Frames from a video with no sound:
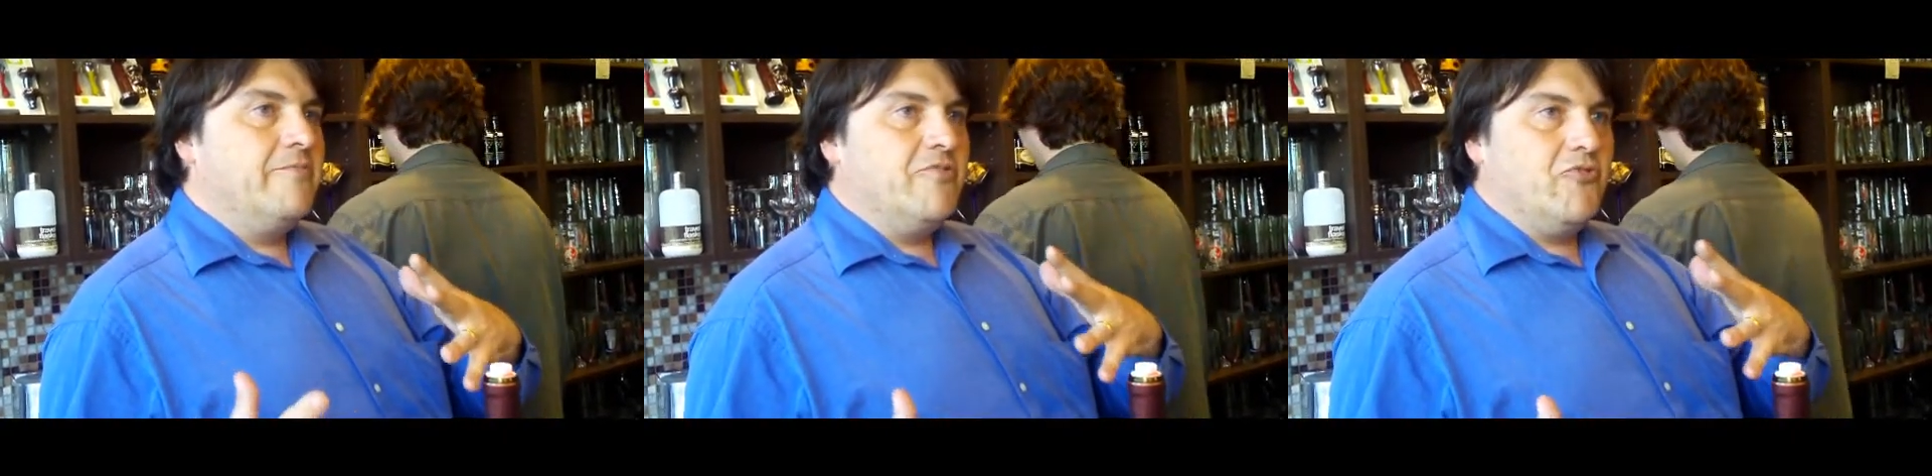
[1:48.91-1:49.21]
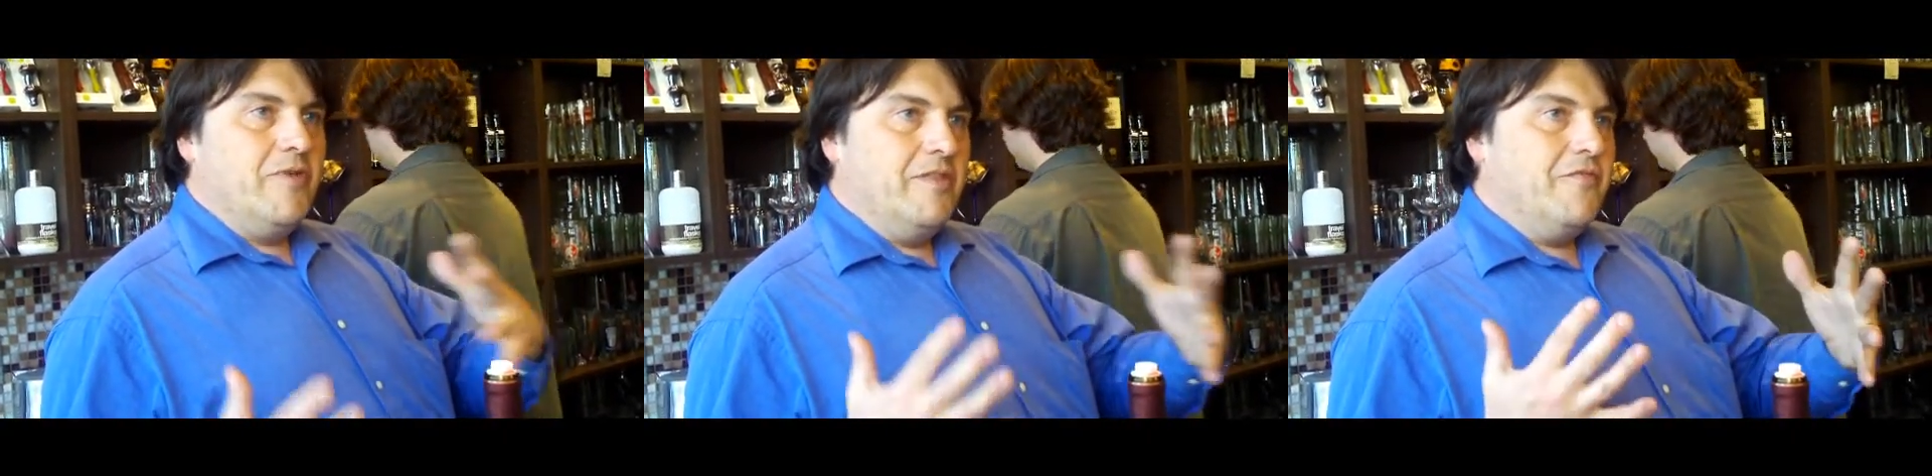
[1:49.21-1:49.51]

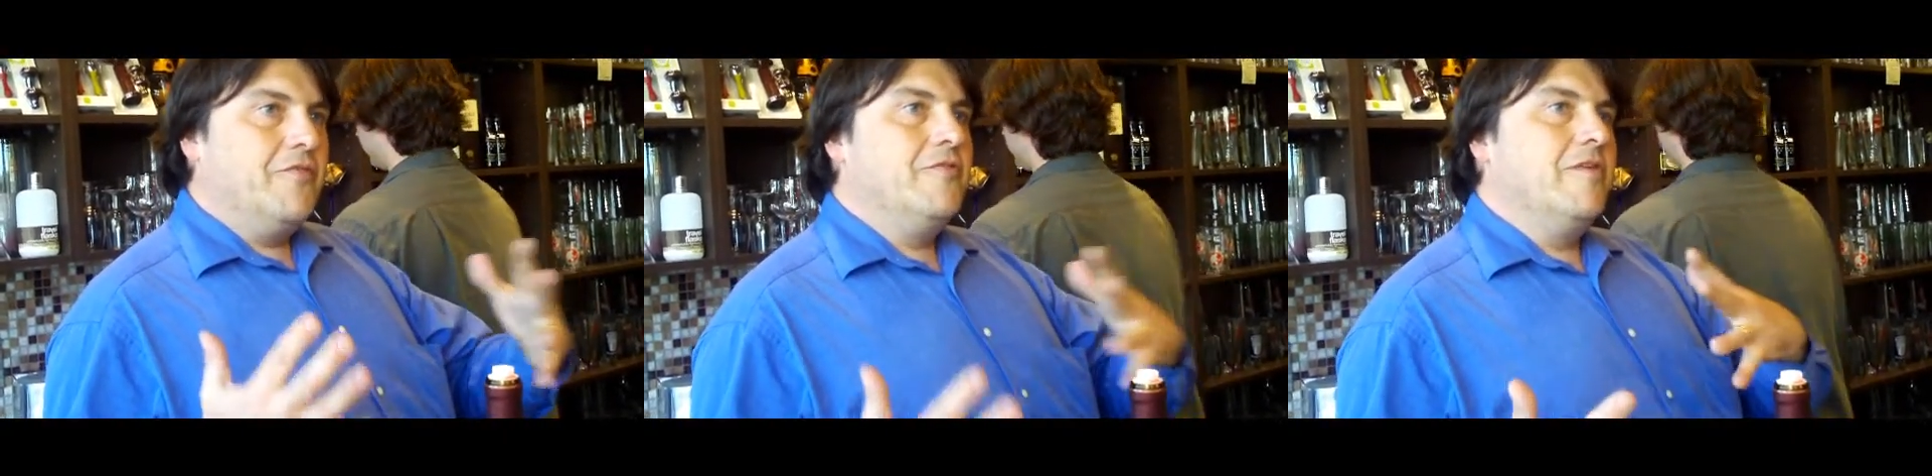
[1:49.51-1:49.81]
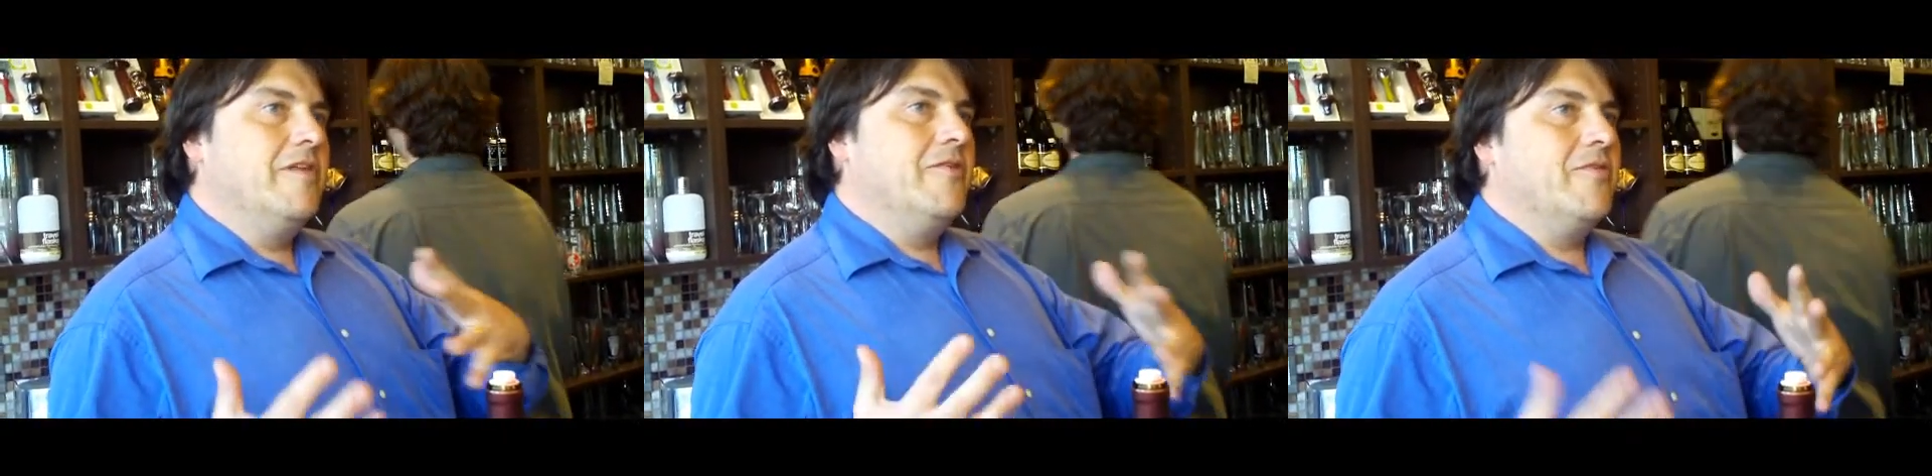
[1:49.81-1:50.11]
between the fruit
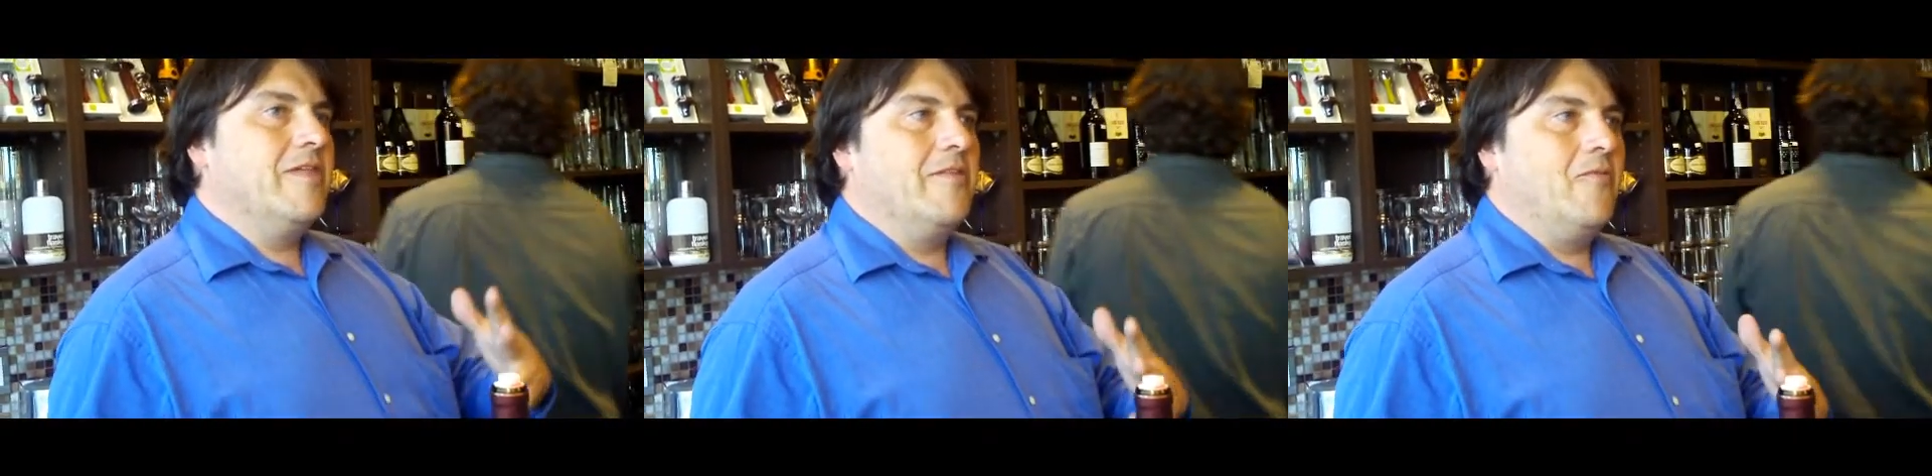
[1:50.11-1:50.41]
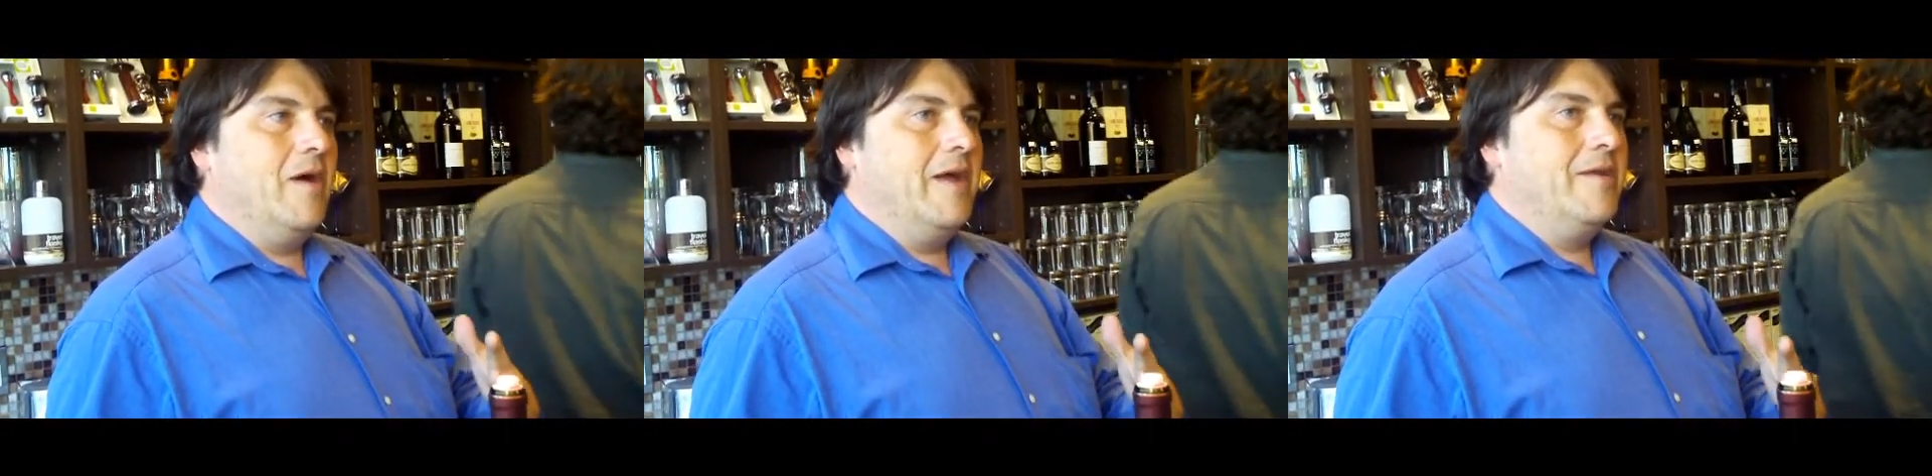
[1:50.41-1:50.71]
and the oak and the
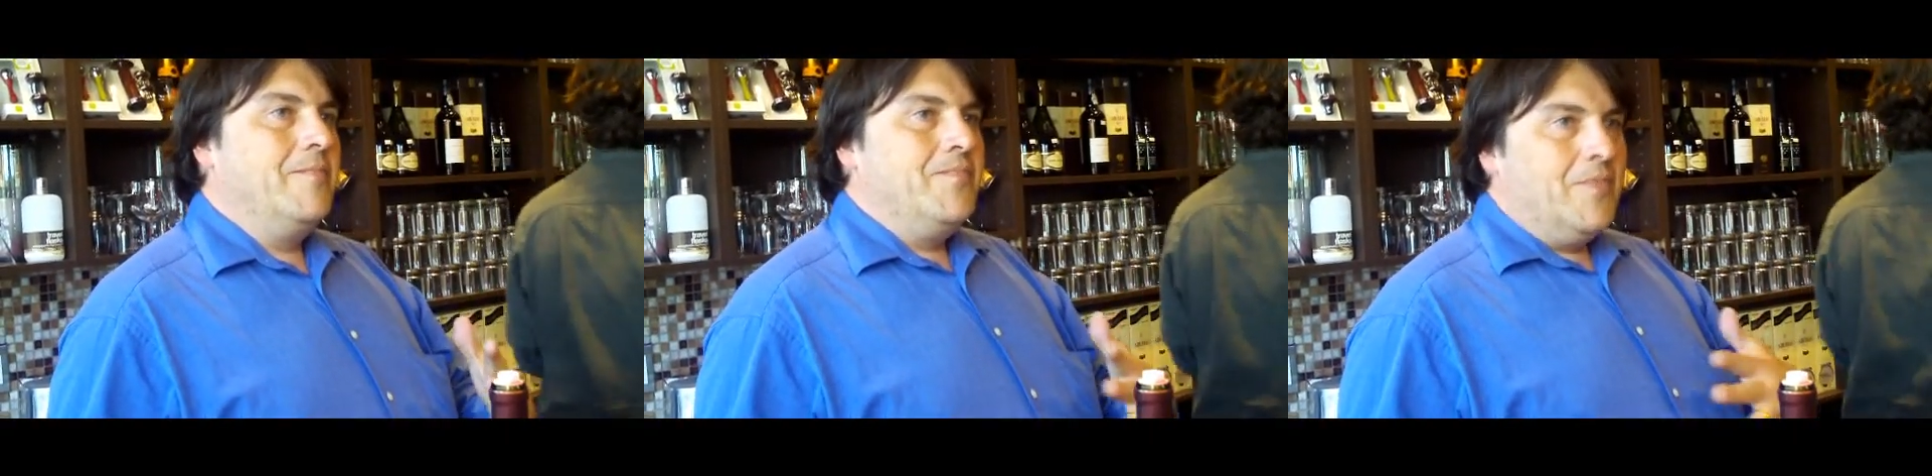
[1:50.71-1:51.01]
wine,